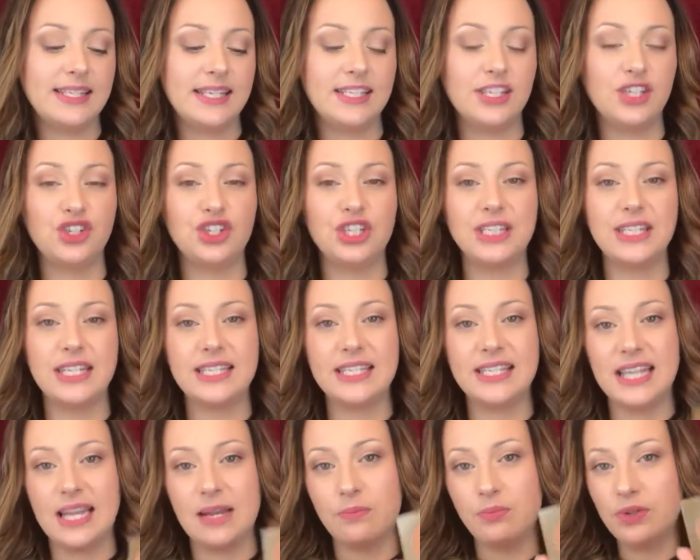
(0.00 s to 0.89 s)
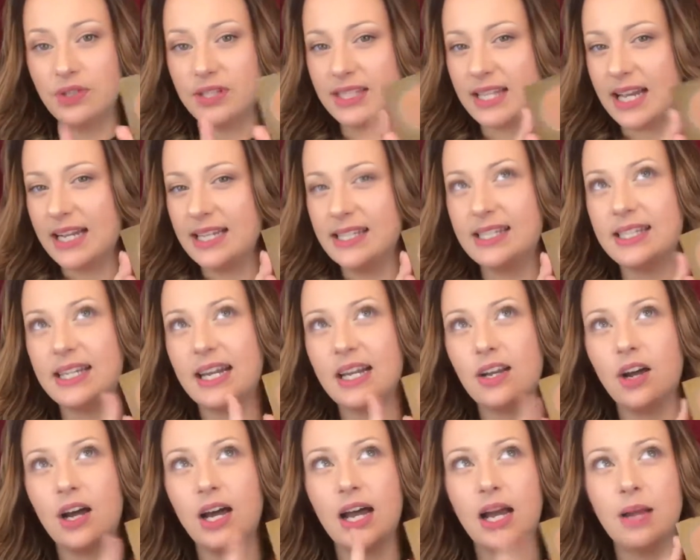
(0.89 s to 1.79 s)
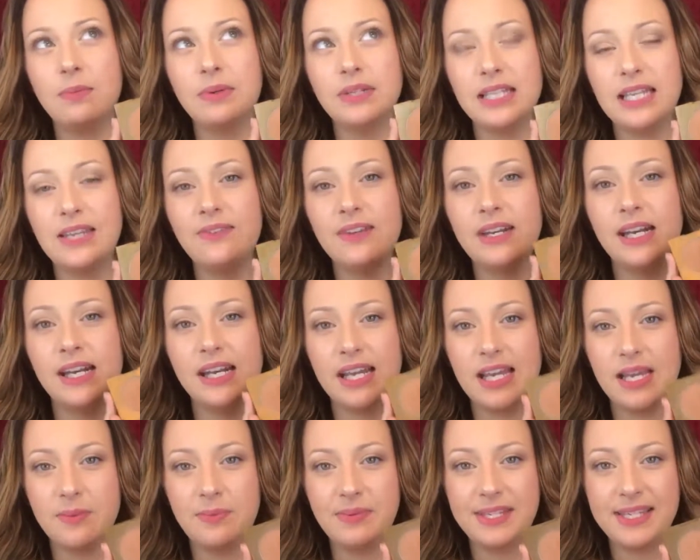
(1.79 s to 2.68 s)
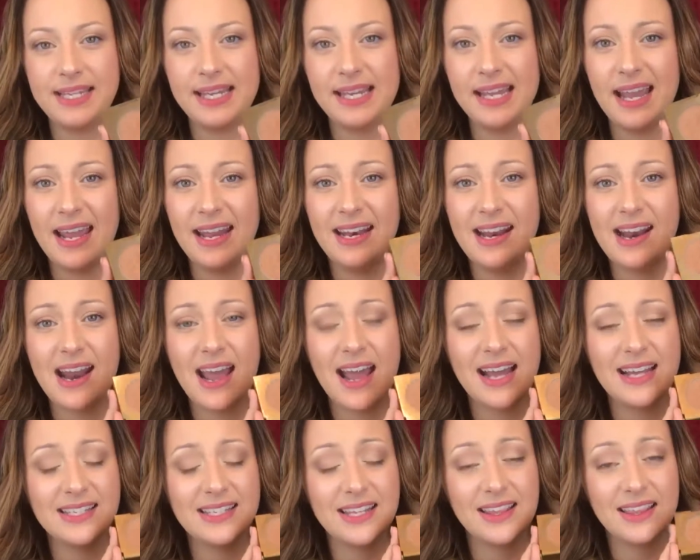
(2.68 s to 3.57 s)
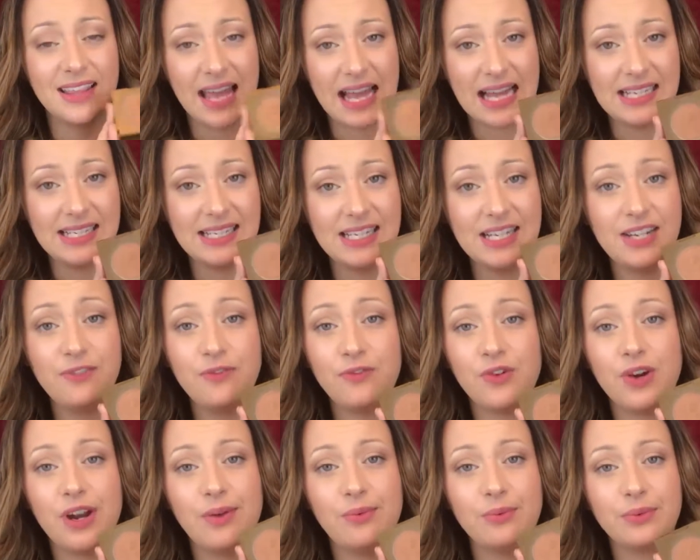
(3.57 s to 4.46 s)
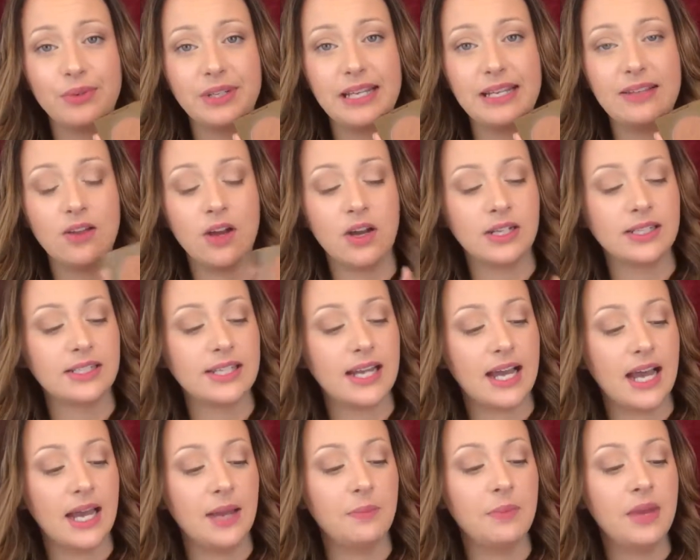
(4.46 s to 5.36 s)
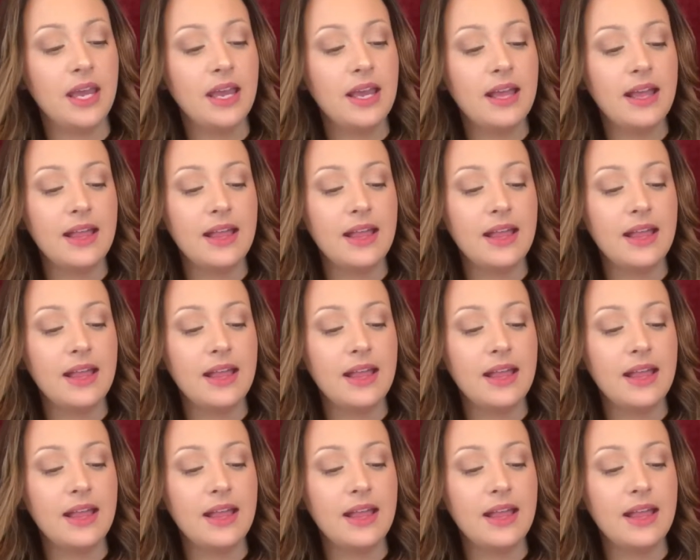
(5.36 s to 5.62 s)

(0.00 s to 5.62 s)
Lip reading: This is just a sample size that I got, I believe, in an Ipsy, and it has lasted for a really long time.